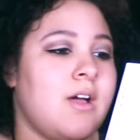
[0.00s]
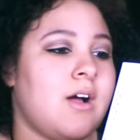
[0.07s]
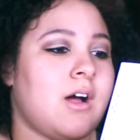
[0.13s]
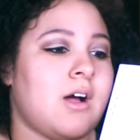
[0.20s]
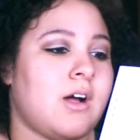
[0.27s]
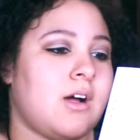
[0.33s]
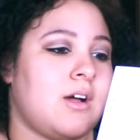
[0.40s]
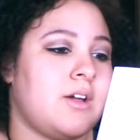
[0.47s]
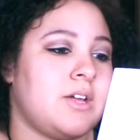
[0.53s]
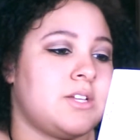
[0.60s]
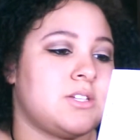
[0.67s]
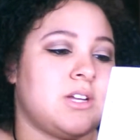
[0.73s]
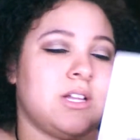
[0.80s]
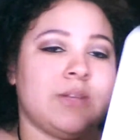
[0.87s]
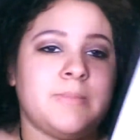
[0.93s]
It's
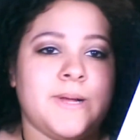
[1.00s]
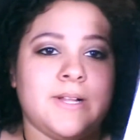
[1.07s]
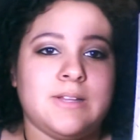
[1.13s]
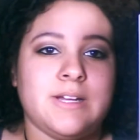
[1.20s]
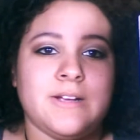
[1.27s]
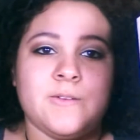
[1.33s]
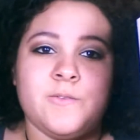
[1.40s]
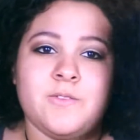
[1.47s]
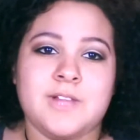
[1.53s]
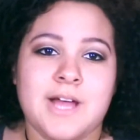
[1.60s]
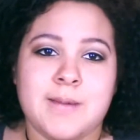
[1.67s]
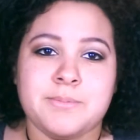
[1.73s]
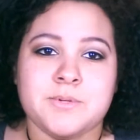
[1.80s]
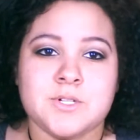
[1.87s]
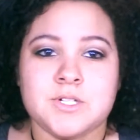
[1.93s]
all about like
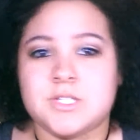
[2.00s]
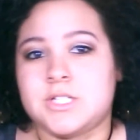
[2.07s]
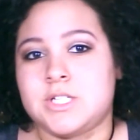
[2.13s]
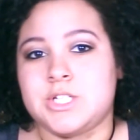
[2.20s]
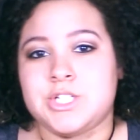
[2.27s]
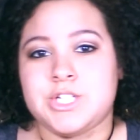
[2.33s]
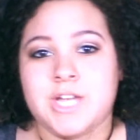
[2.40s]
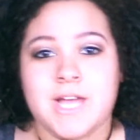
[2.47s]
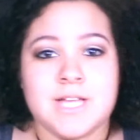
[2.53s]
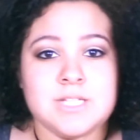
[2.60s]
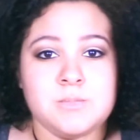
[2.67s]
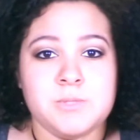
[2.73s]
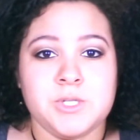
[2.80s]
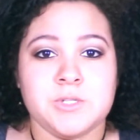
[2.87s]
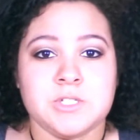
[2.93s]
flappers and jazz
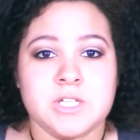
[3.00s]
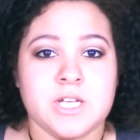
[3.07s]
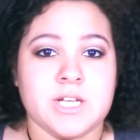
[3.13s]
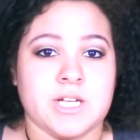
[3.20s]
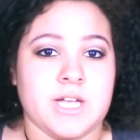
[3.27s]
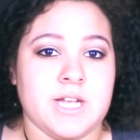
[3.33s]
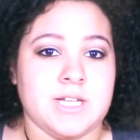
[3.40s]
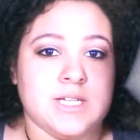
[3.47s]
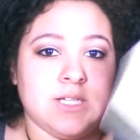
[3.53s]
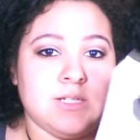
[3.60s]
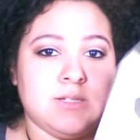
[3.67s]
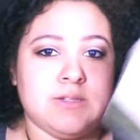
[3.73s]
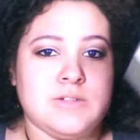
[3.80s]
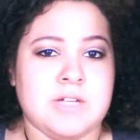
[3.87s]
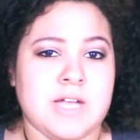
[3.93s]
music and
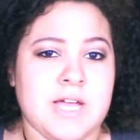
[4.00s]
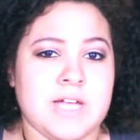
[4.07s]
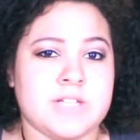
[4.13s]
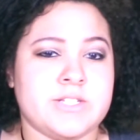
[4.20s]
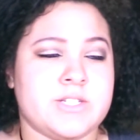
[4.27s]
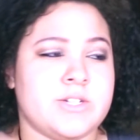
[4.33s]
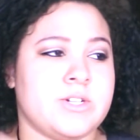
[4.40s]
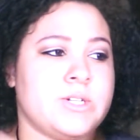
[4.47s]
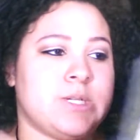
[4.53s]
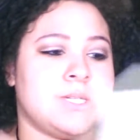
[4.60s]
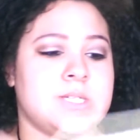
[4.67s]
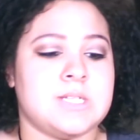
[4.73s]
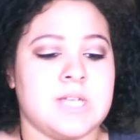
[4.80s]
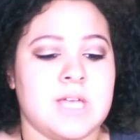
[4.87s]
gangsters,